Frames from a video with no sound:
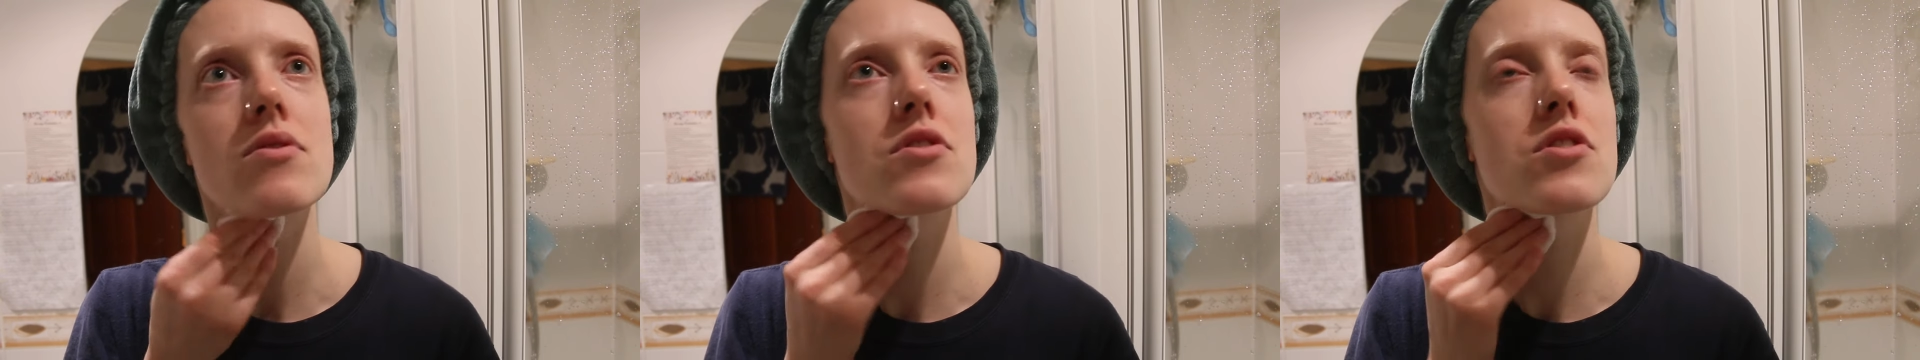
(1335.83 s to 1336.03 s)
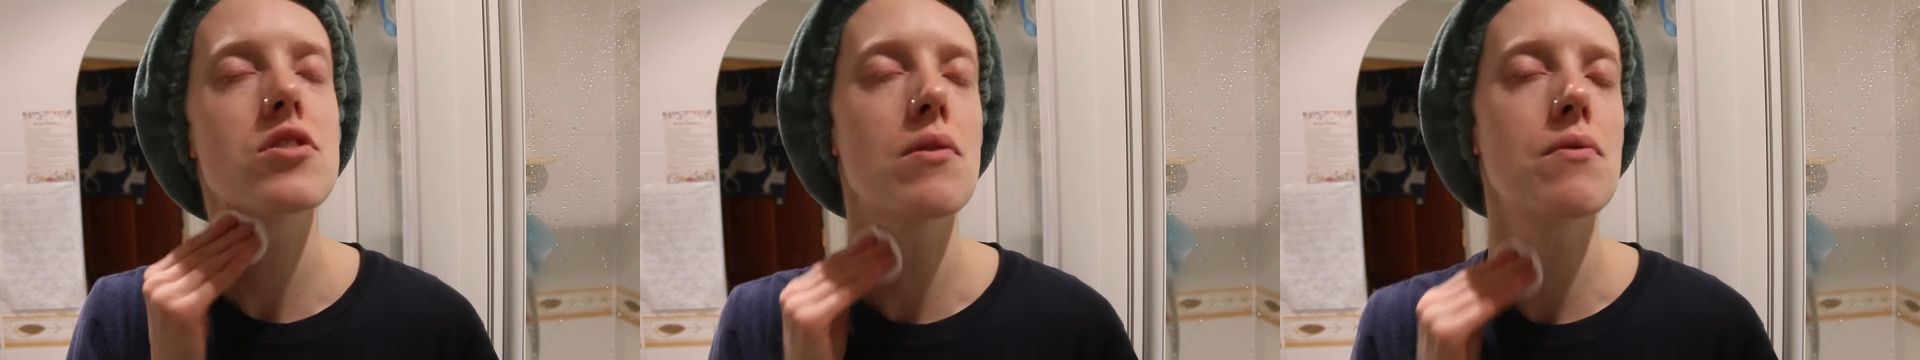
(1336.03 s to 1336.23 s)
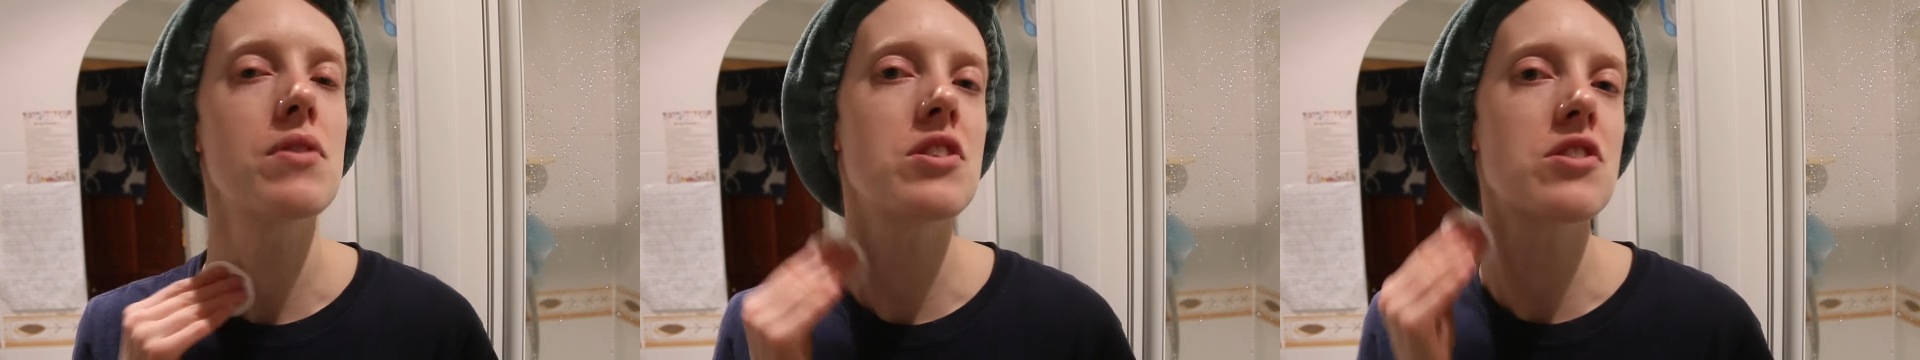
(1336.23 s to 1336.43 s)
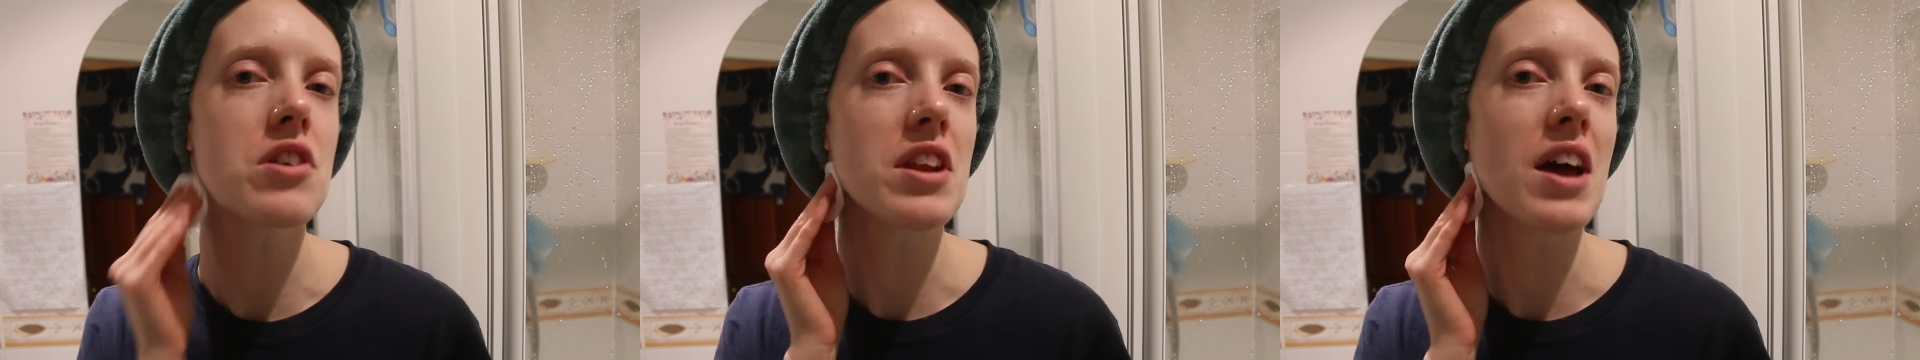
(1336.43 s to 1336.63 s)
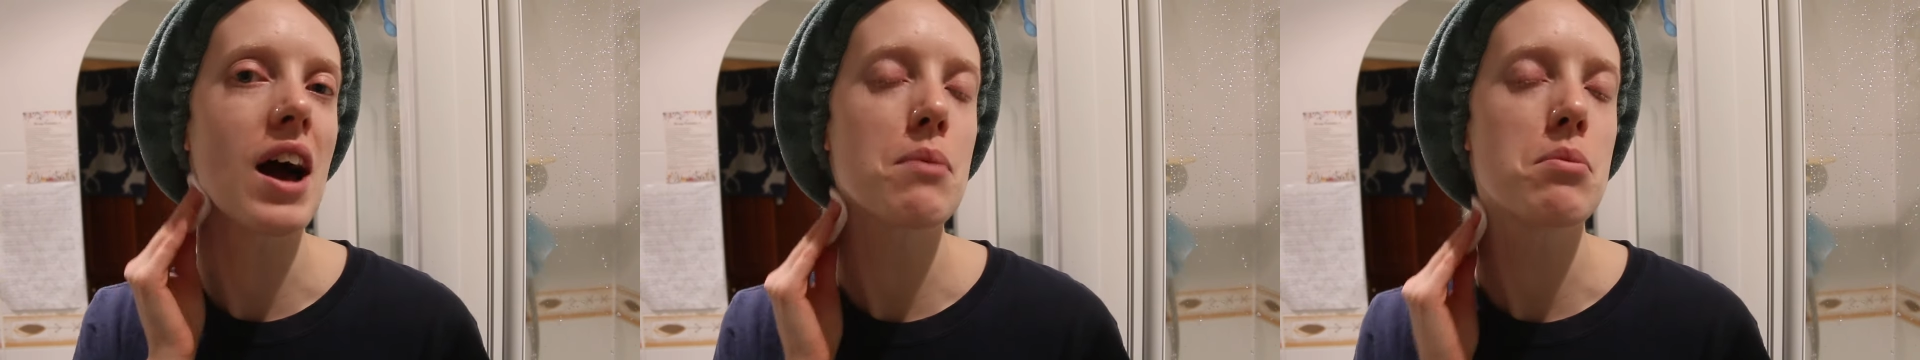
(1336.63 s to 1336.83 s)
something's
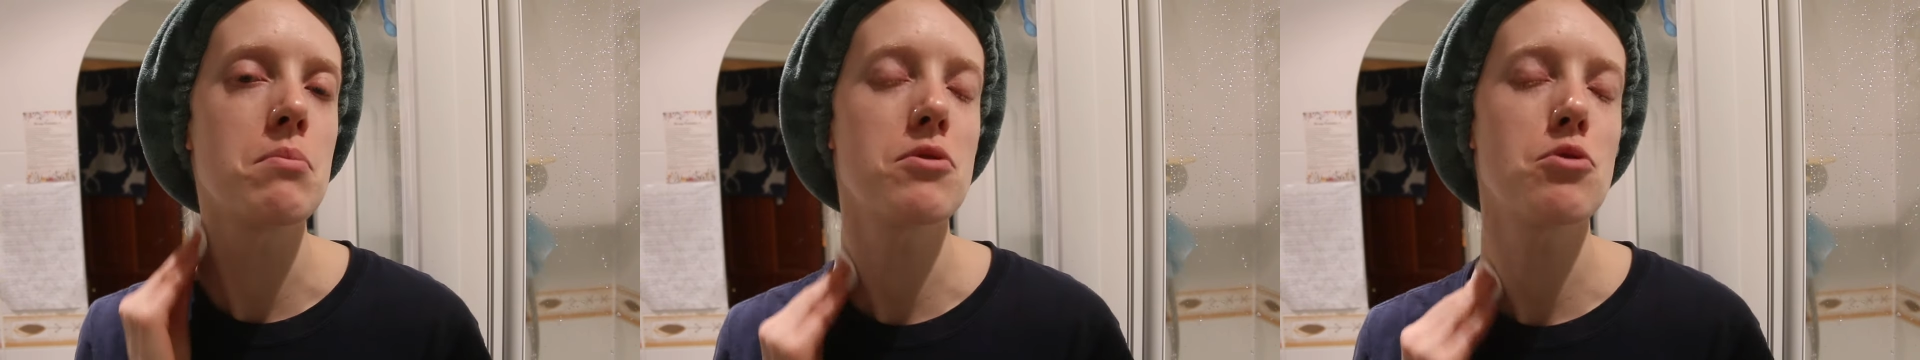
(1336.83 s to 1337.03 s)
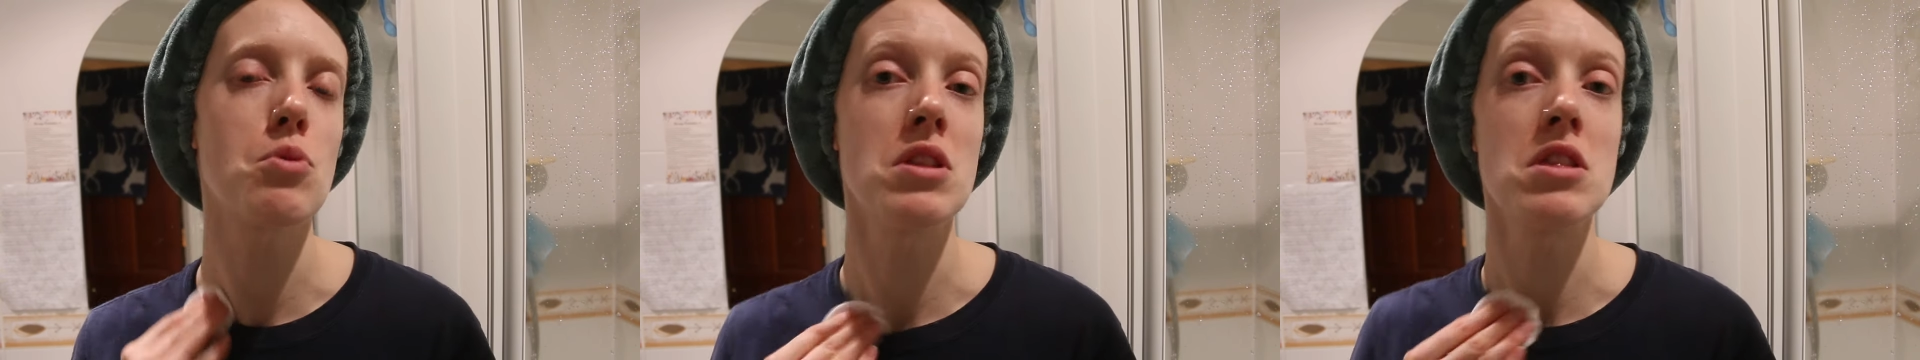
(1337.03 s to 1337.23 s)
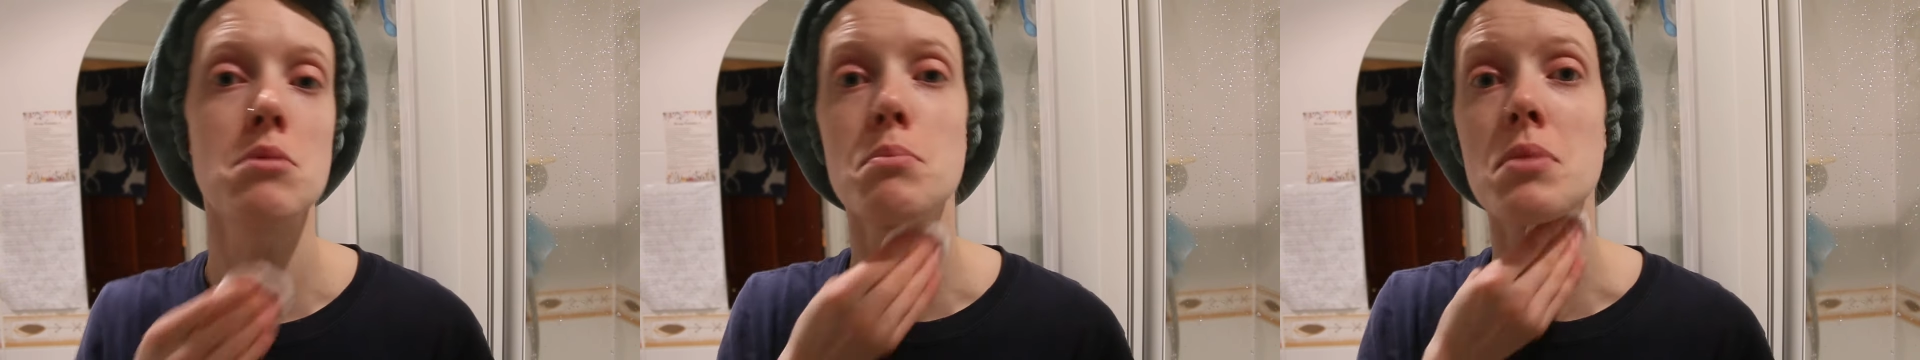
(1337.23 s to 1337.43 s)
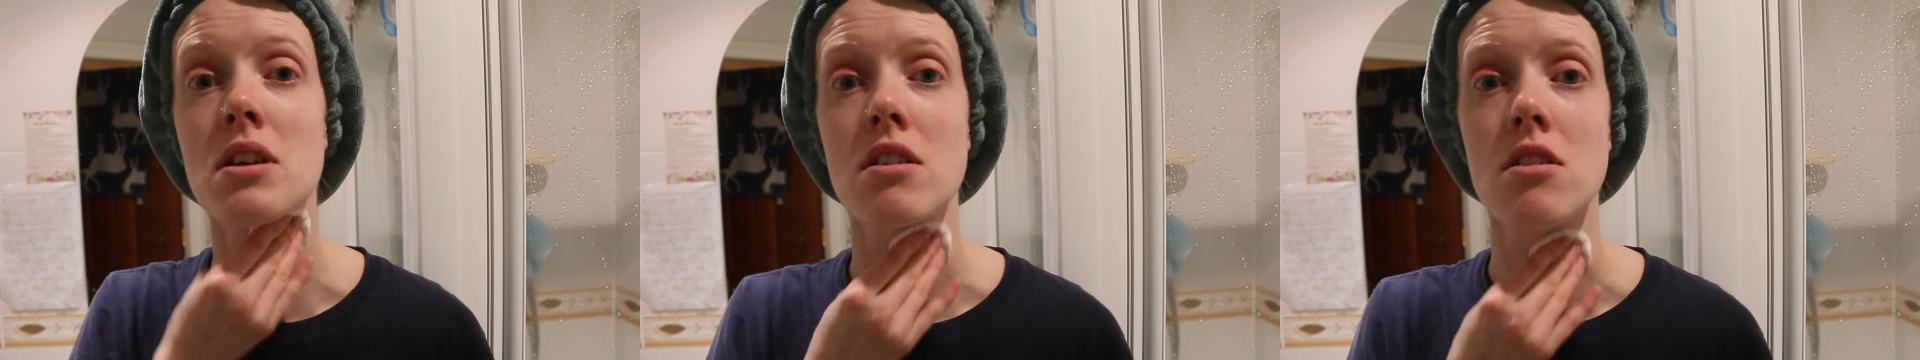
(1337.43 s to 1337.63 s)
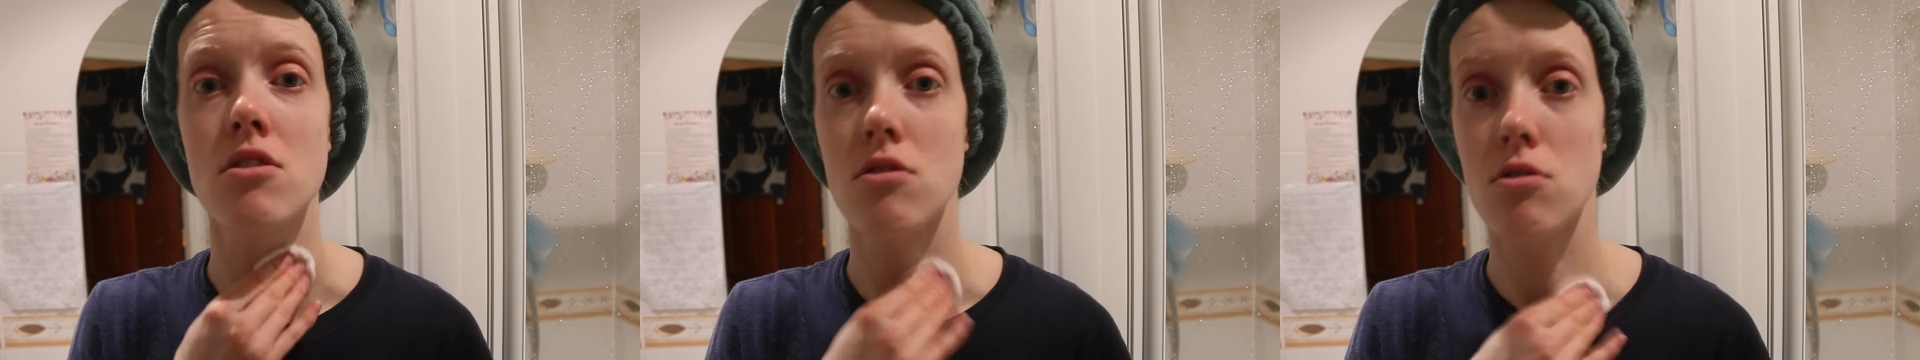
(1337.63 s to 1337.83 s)
going to happen between them
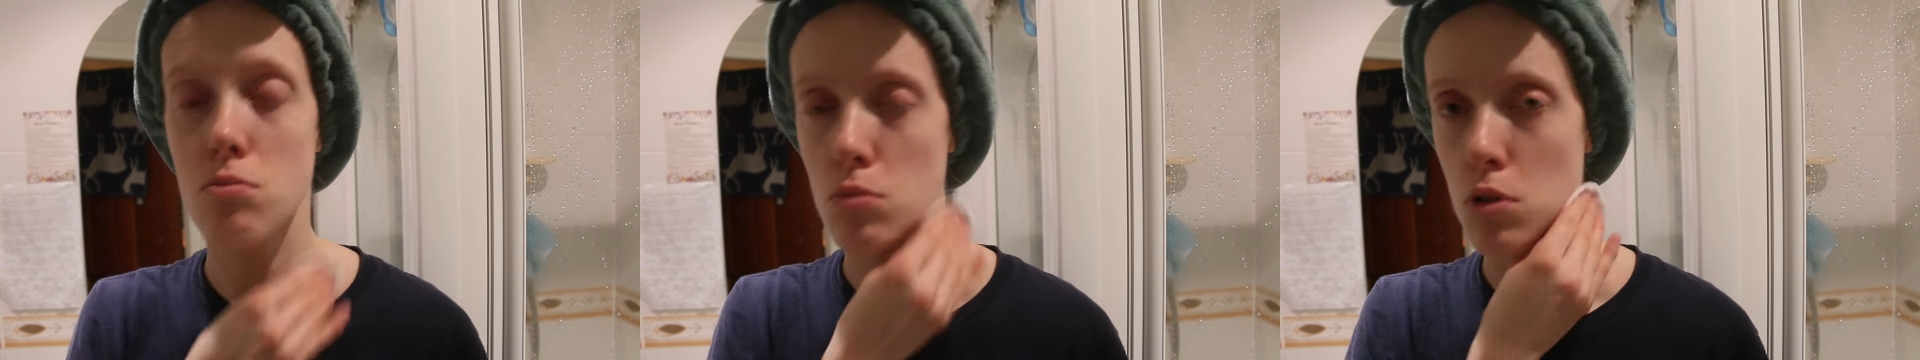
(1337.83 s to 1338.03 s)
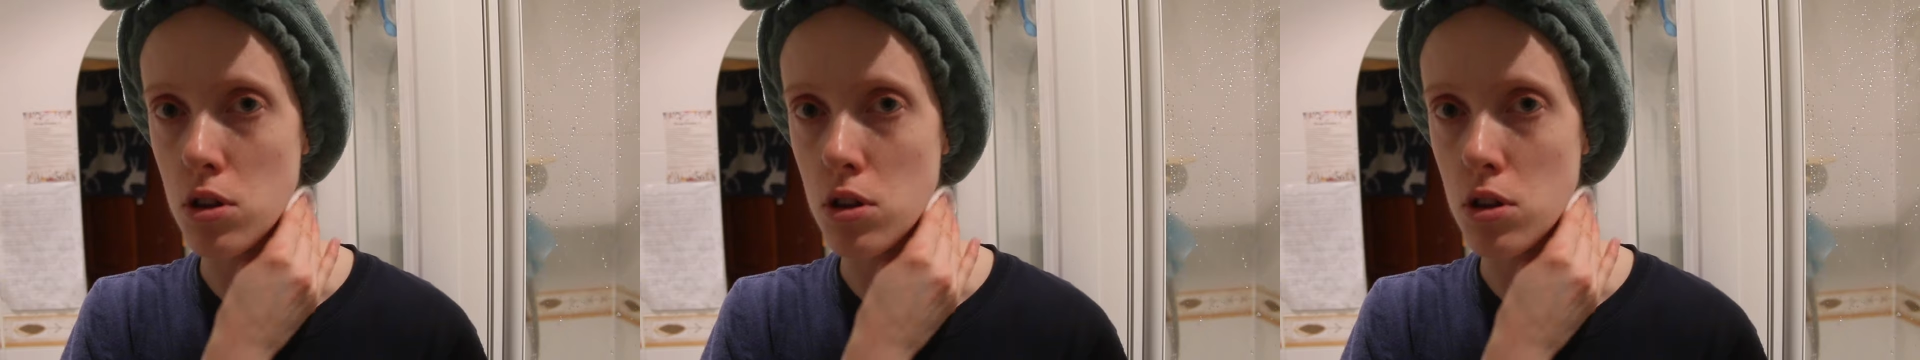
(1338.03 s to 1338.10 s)
because